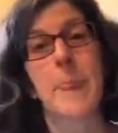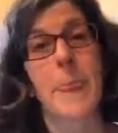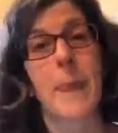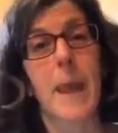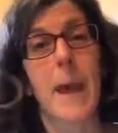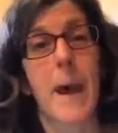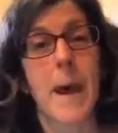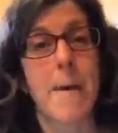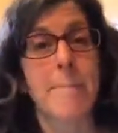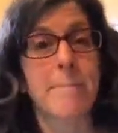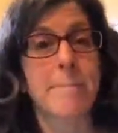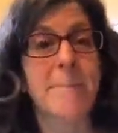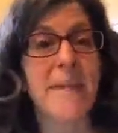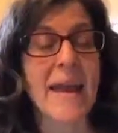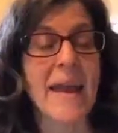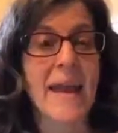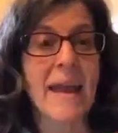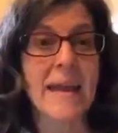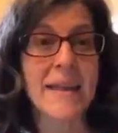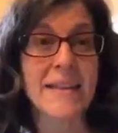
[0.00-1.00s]

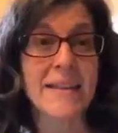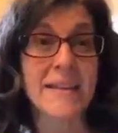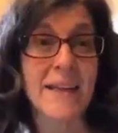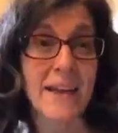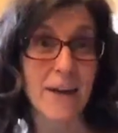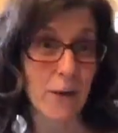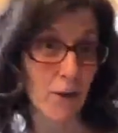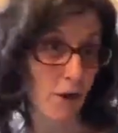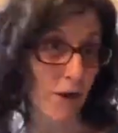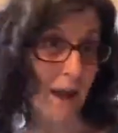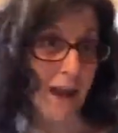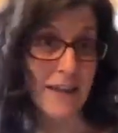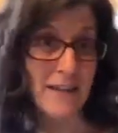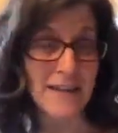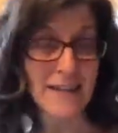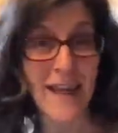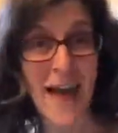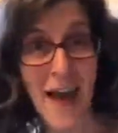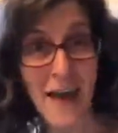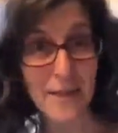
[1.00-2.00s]
And it creates
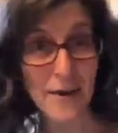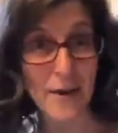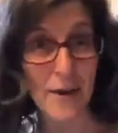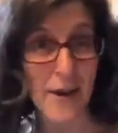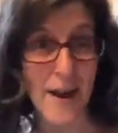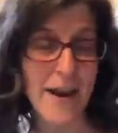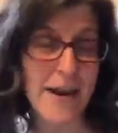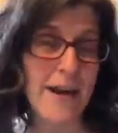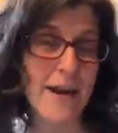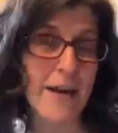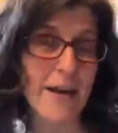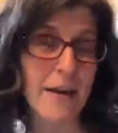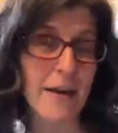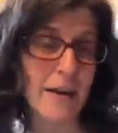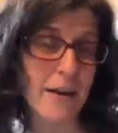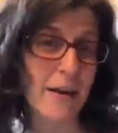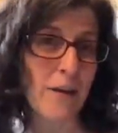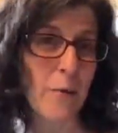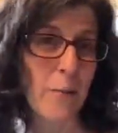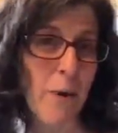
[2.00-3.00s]
lather, and
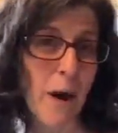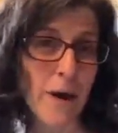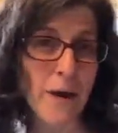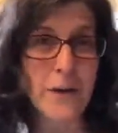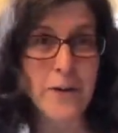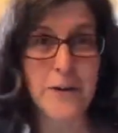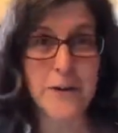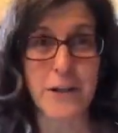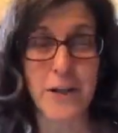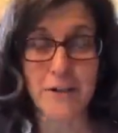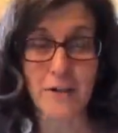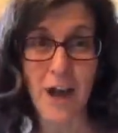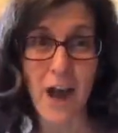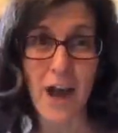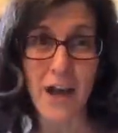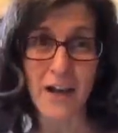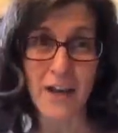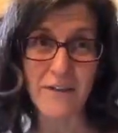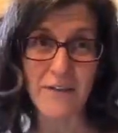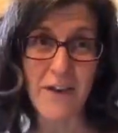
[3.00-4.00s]
marketers have
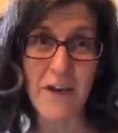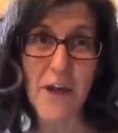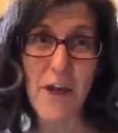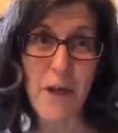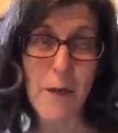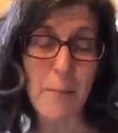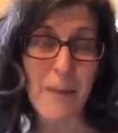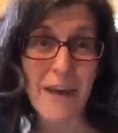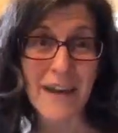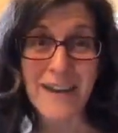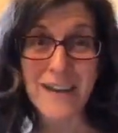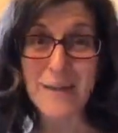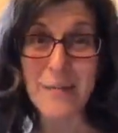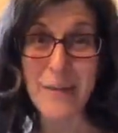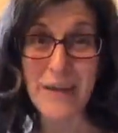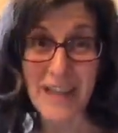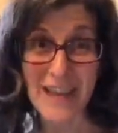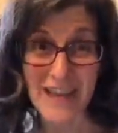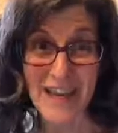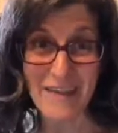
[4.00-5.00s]
kind of made us
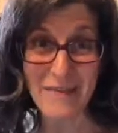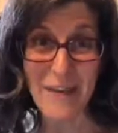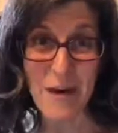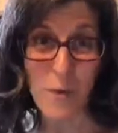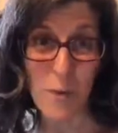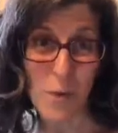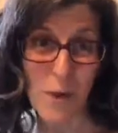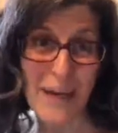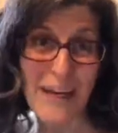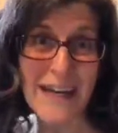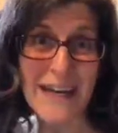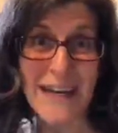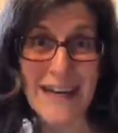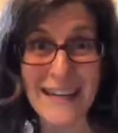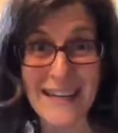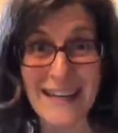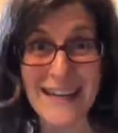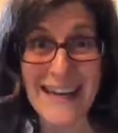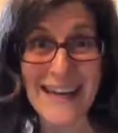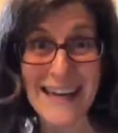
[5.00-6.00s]
believe that we
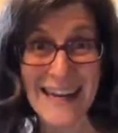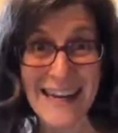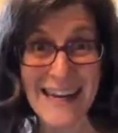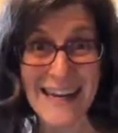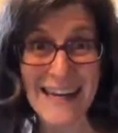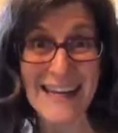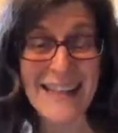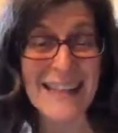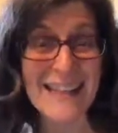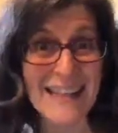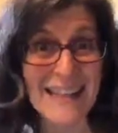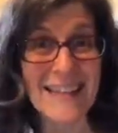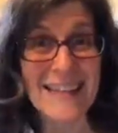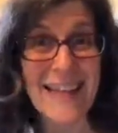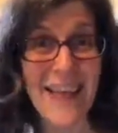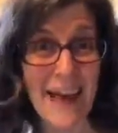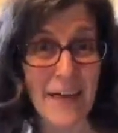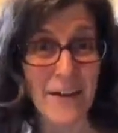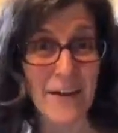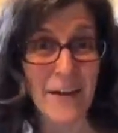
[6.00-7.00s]
need this
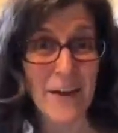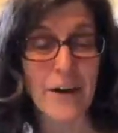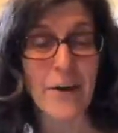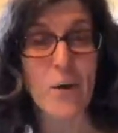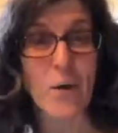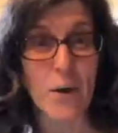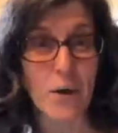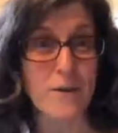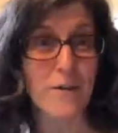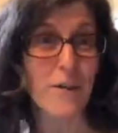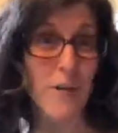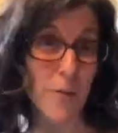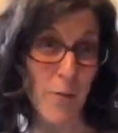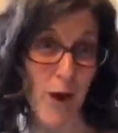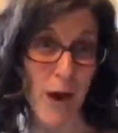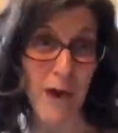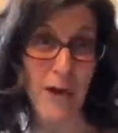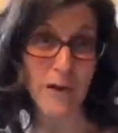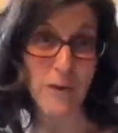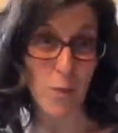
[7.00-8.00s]
lather in order for the
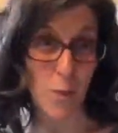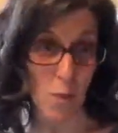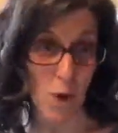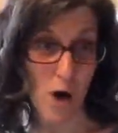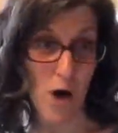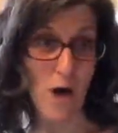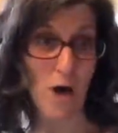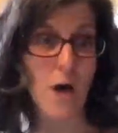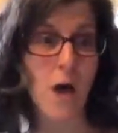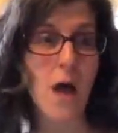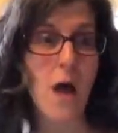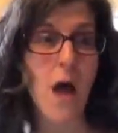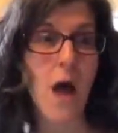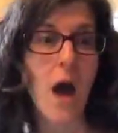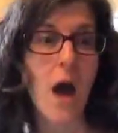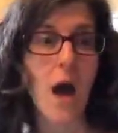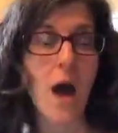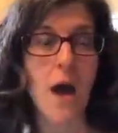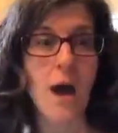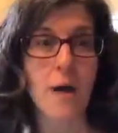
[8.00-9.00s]
product to work.
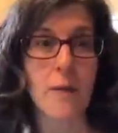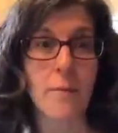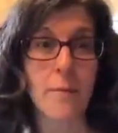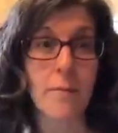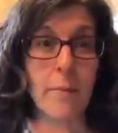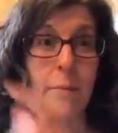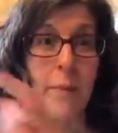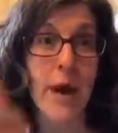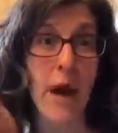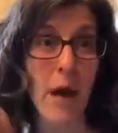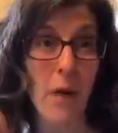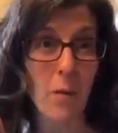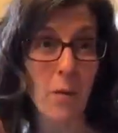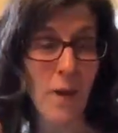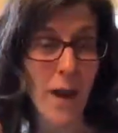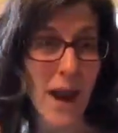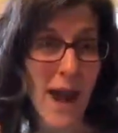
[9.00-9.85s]
But what